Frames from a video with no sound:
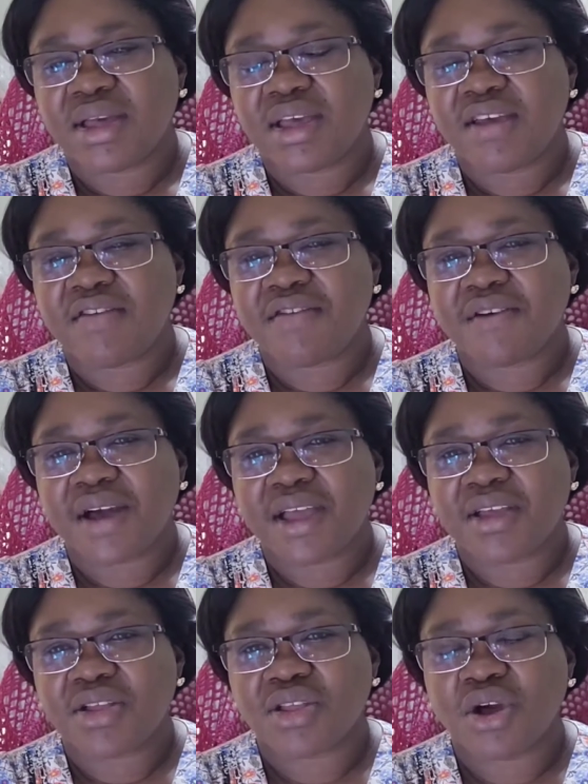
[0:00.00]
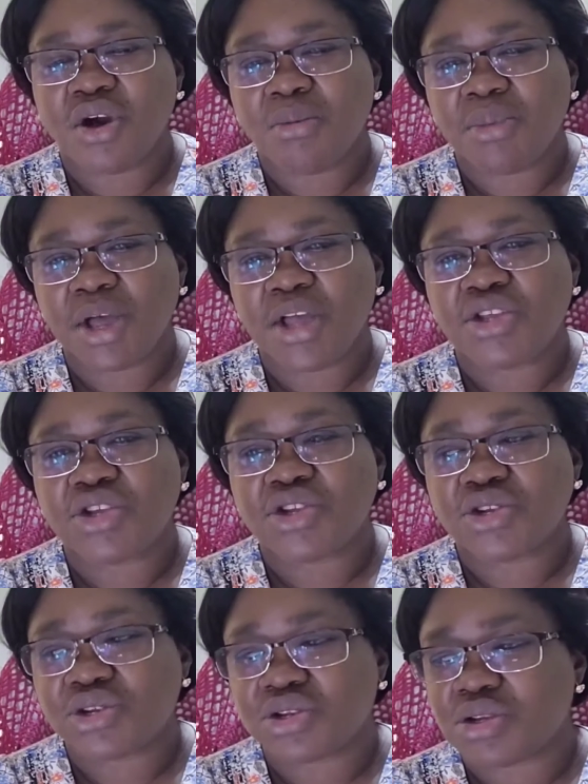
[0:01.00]
if I could come and
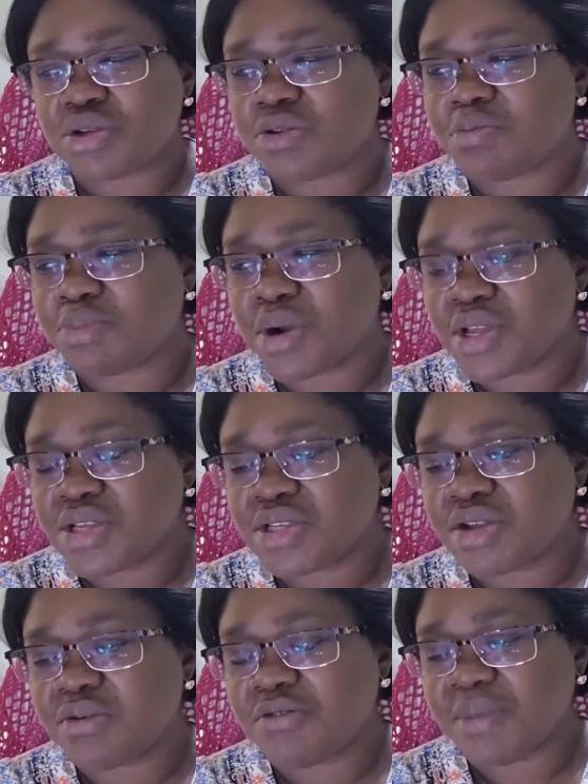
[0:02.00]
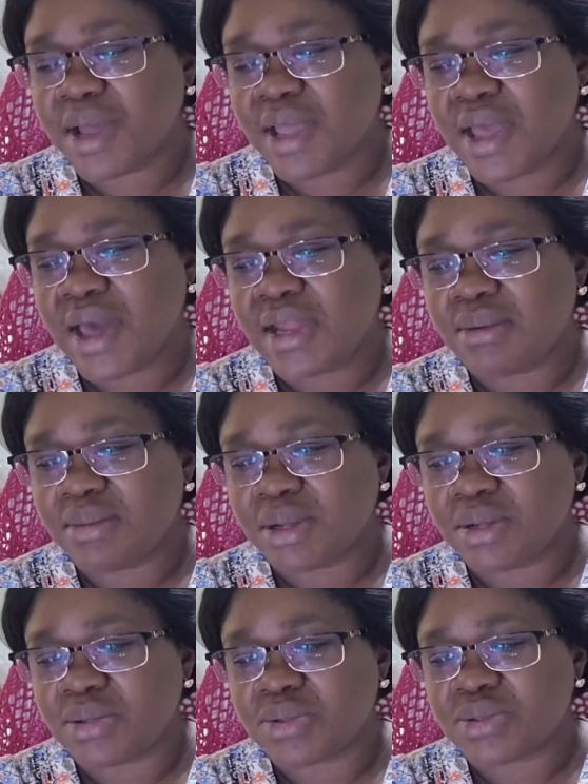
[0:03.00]
bring some of my
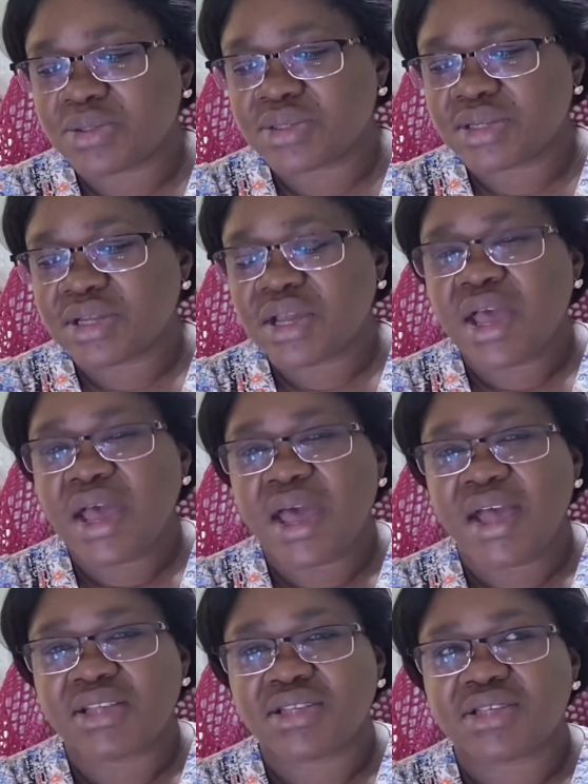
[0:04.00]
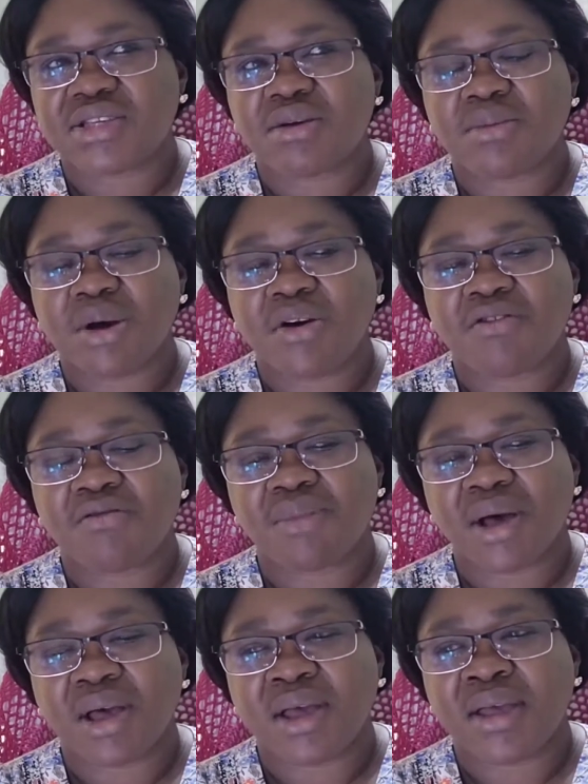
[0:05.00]
animals and some of
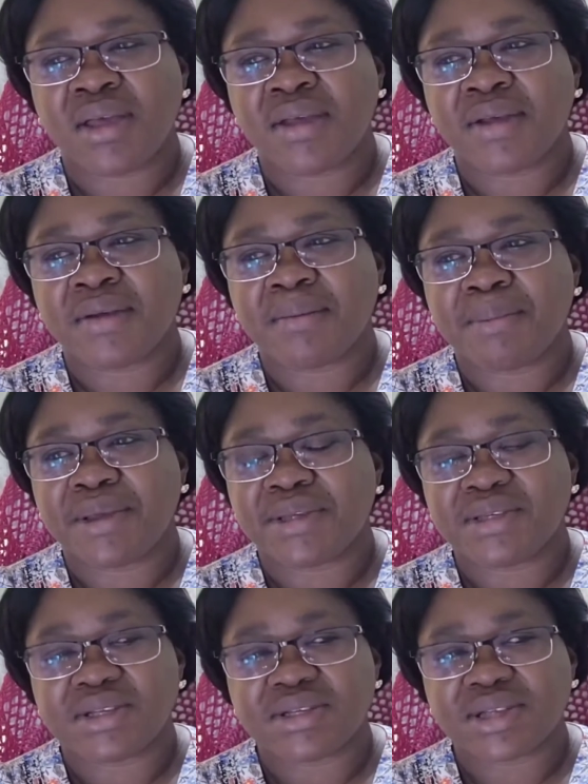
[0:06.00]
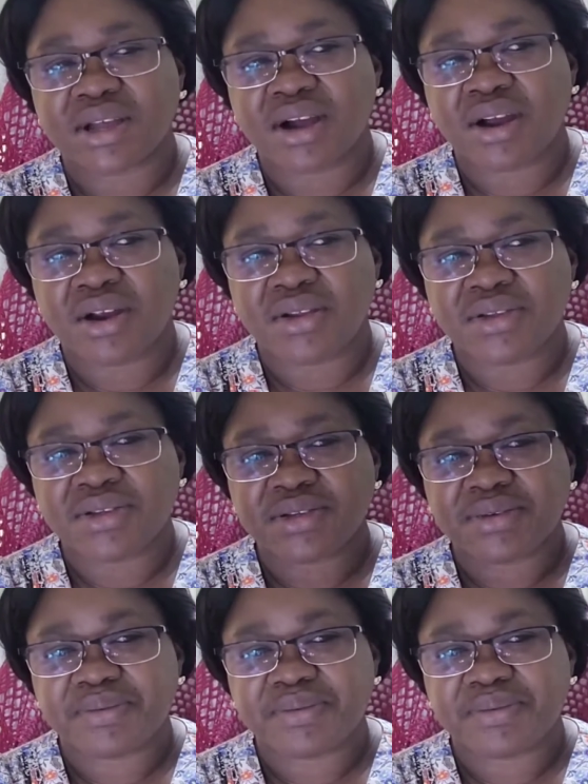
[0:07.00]
my business cards